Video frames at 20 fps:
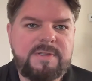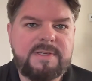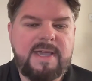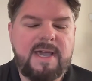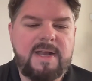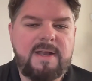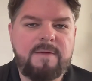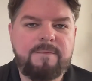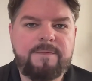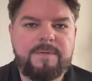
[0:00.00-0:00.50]

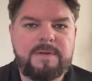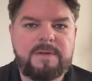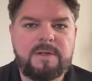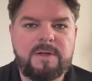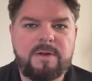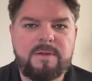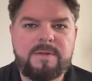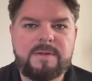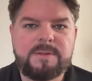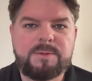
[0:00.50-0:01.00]
kind of, you
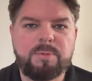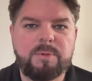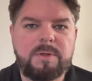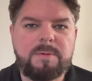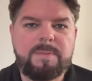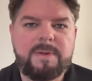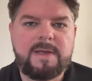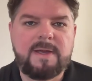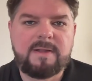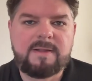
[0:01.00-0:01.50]
know, this
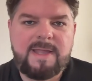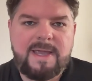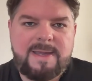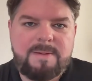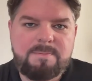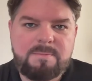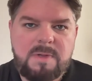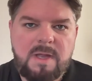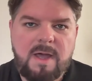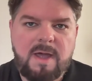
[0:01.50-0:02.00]
would be a
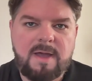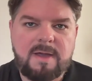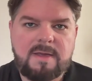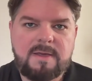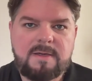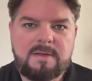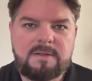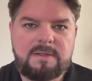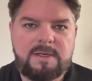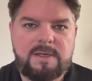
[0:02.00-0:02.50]
lame duck
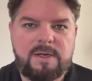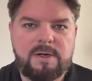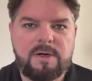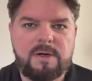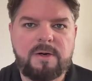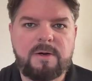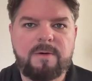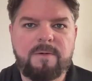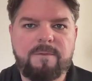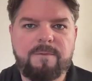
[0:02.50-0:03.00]

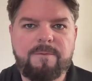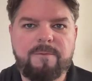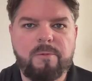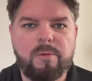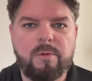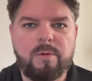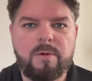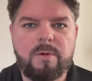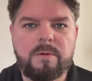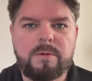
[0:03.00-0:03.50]
year
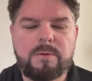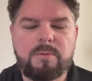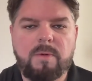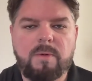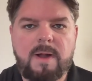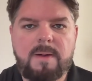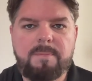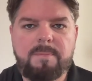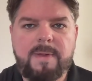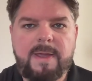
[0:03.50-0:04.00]
for
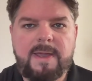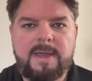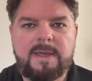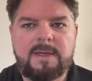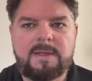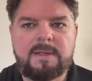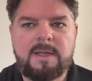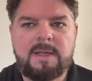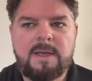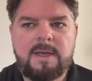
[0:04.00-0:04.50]
Daron
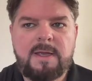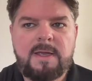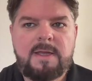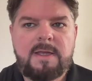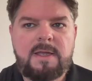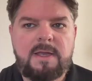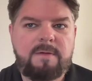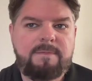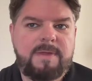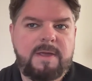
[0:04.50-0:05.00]
Payne
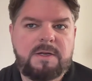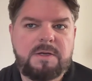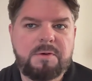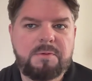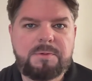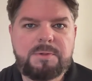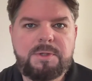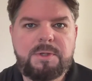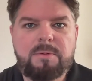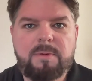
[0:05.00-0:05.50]
if they
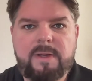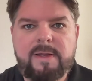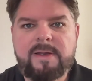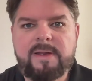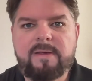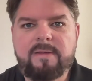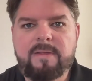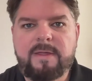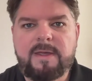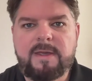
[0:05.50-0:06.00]
don't do
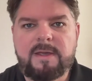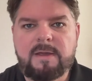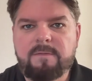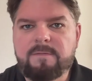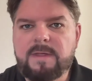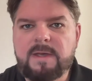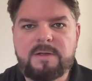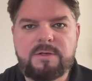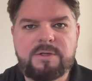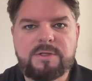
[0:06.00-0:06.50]
anything. If
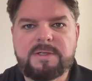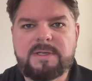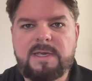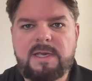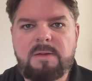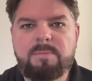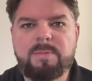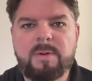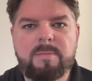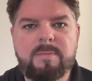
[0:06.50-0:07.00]
they just
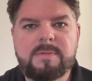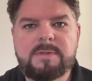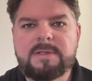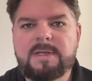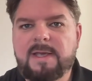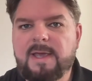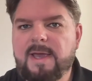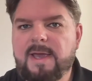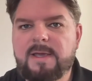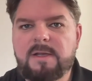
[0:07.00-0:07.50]
keep him,
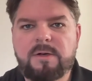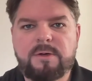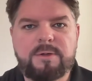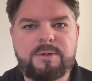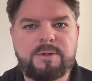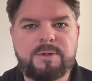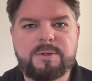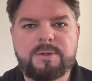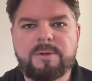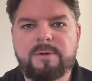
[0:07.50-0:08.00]
say, hey, you're
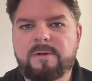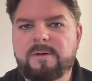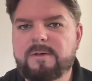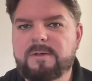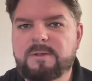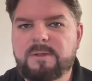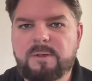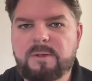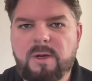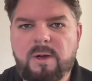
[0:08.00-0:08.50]
just
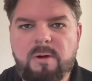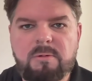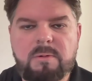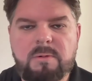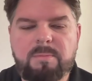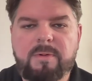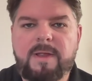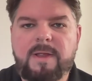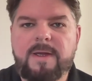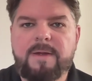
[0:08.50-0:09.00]
going to go
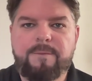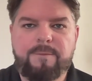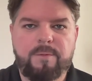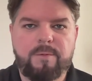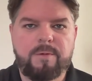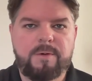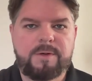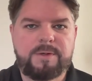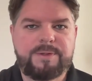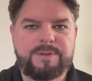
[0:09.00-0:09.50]
and play
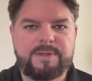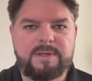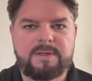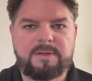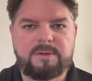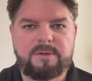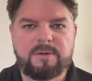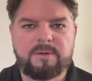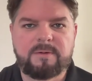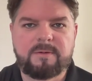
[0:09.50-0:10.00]
for us
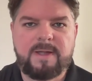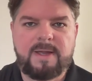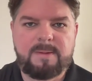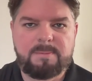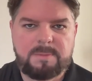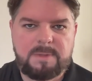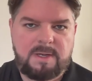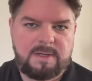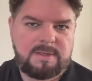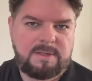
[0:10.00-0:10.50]
in your
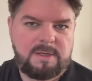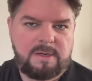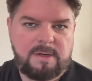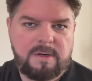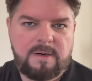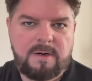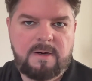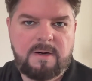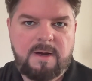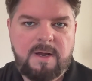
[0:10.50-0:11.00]
lame duck
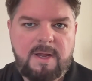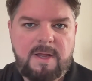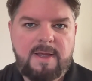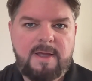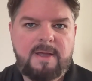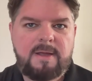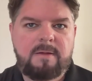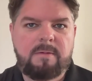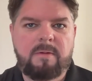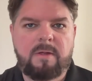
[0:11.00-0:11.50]
year,
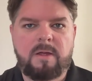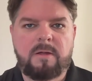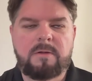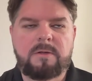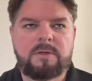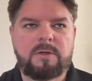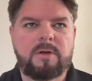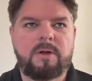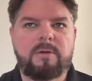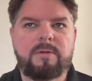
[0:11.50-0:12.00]

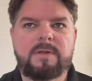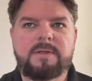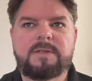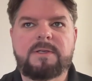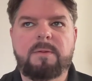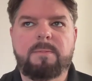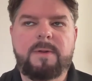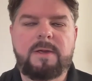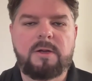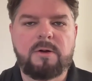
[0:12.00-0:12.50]
you know, this
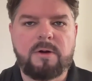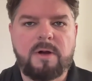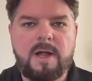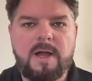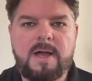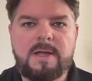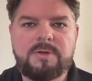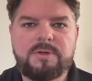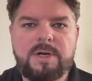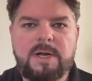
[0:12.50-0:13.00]
could be your
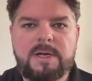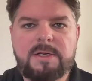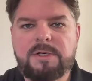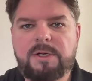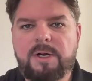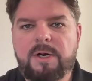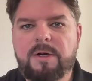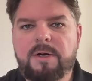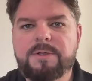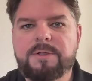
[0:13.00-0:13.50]
contract
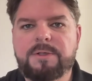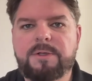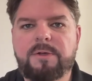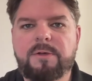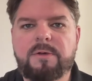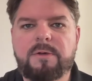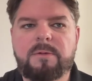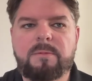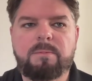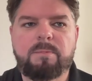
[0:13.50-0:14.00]
year so you
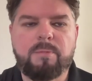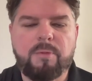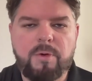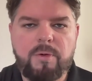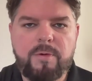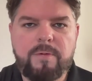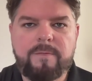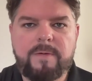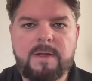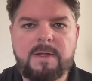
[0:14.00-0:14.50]
can
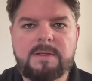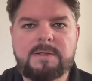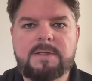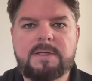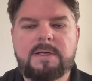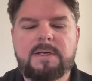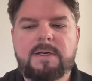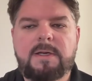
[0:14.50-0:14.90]
prove it.